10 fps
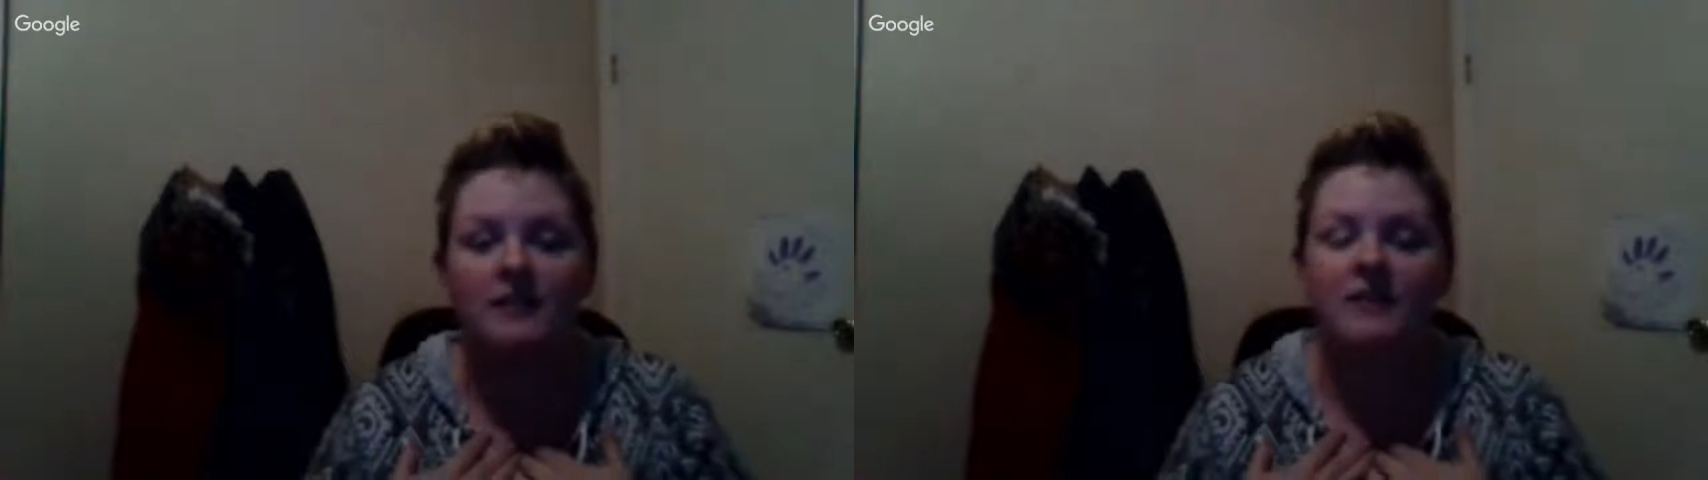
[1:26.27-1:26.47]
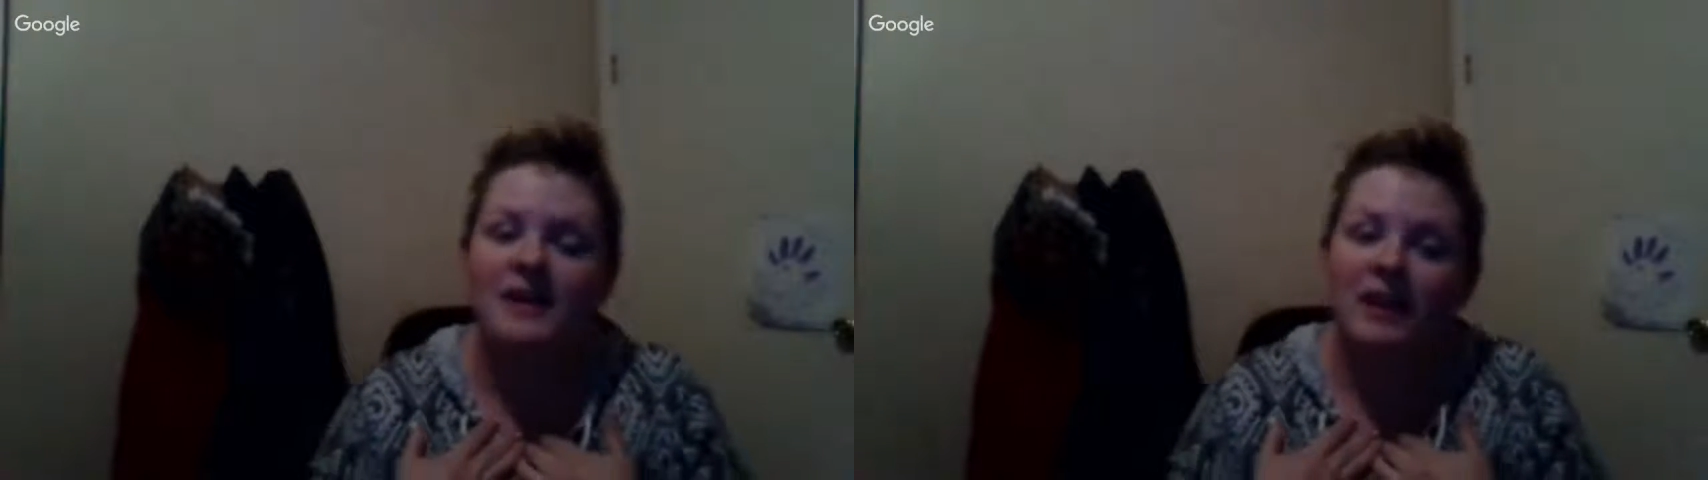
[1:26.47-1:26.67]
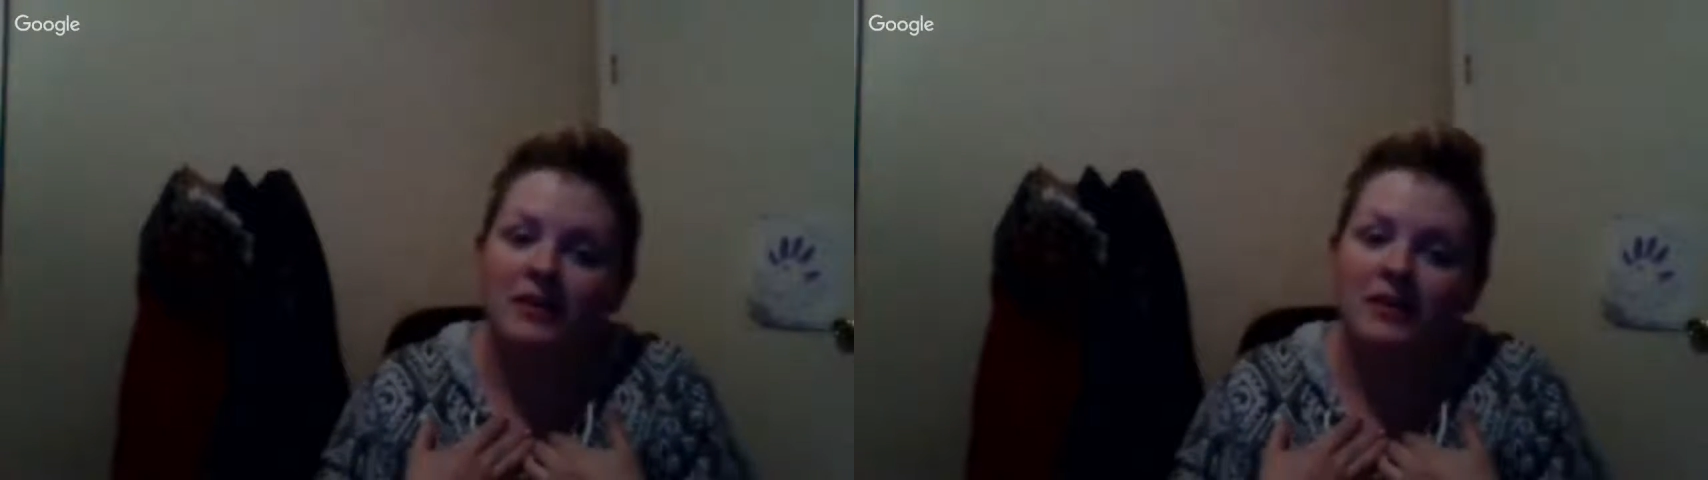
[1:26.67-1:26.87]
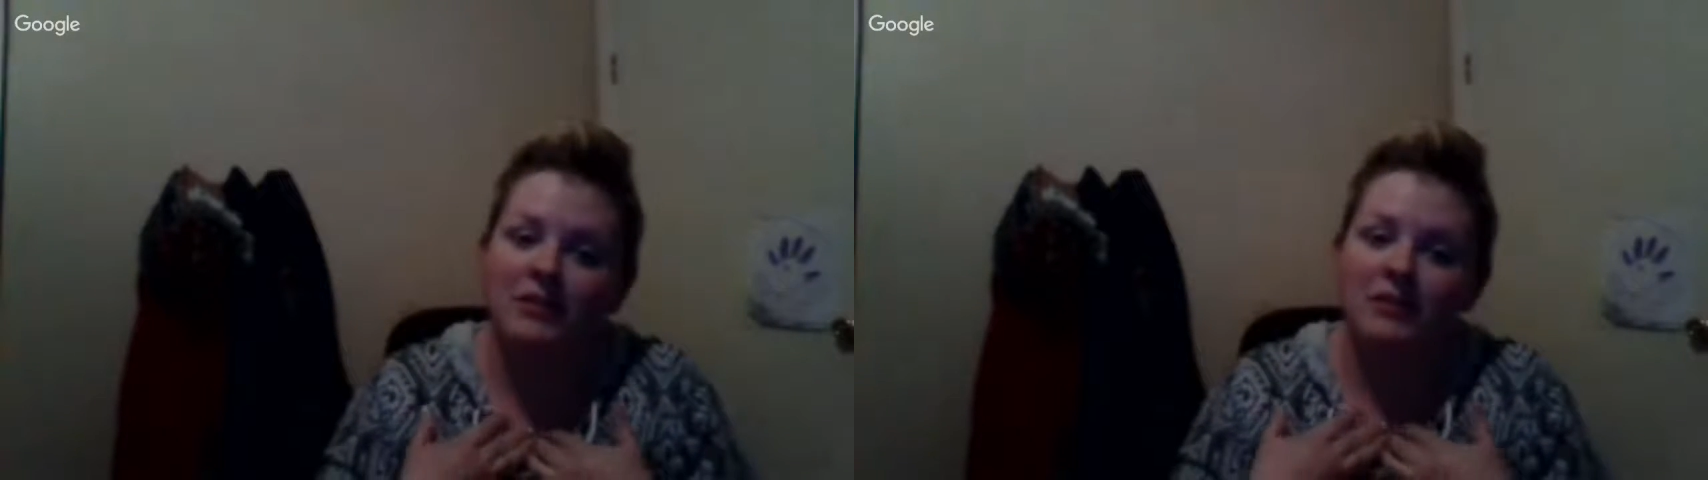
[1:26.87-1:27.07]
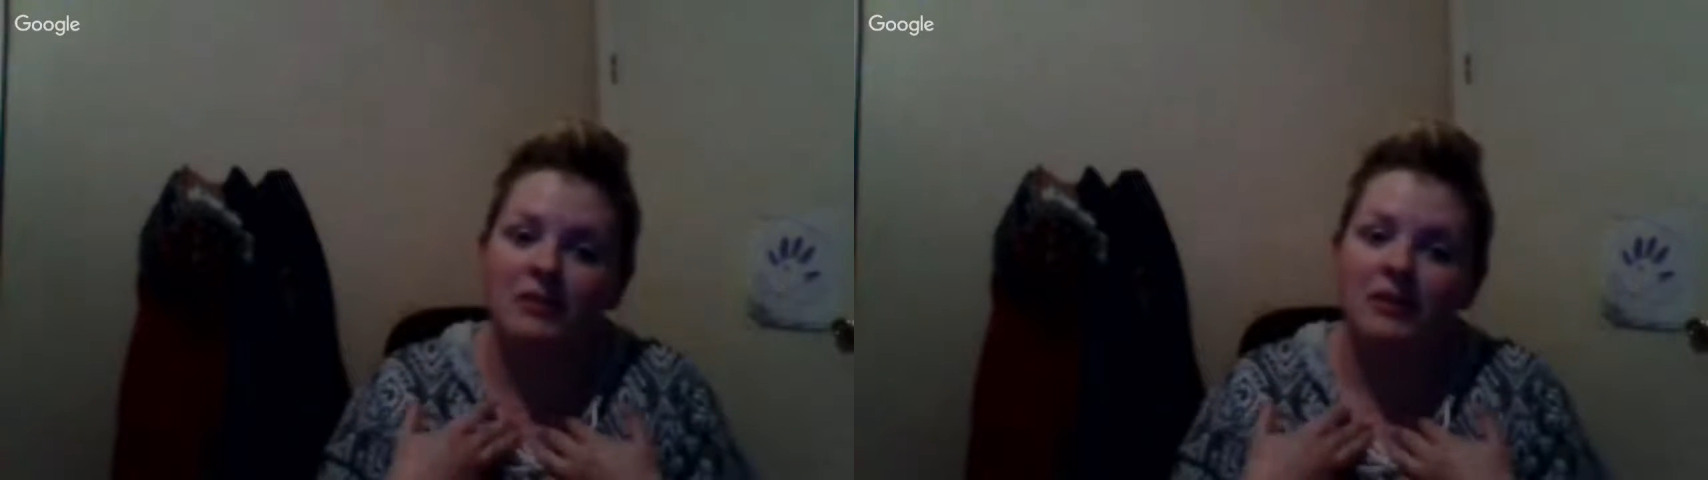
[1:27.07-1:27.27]
that I want you
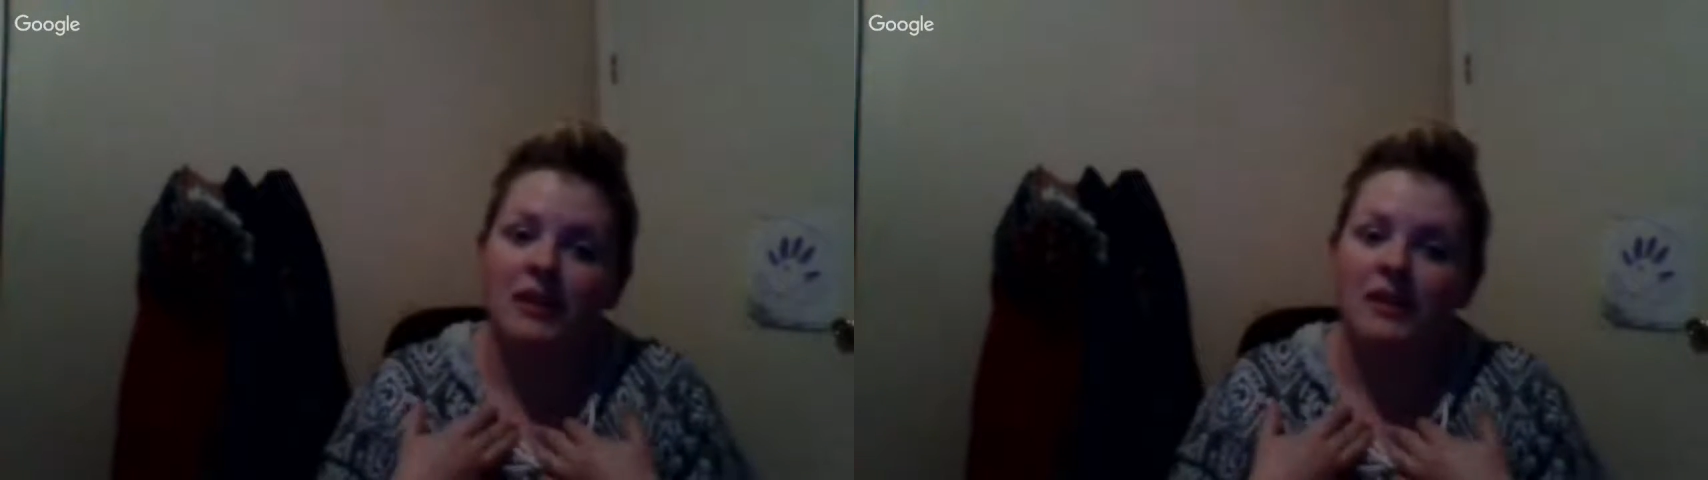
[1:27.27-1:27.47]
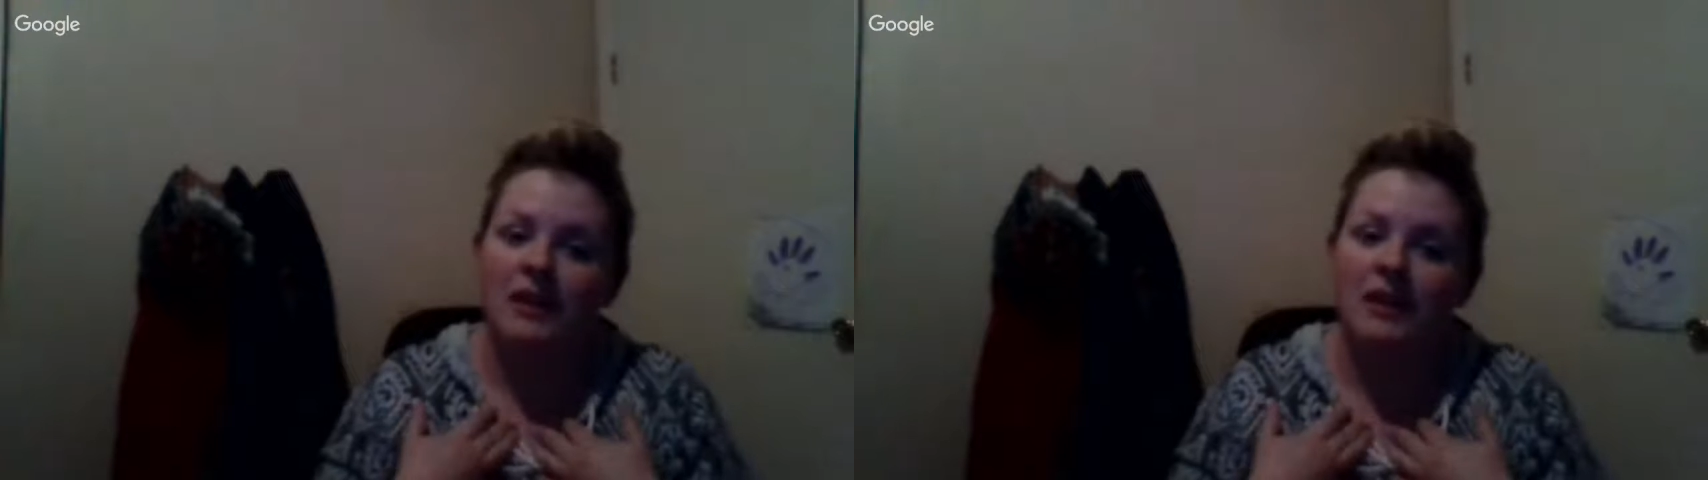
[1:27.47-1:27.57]
to do some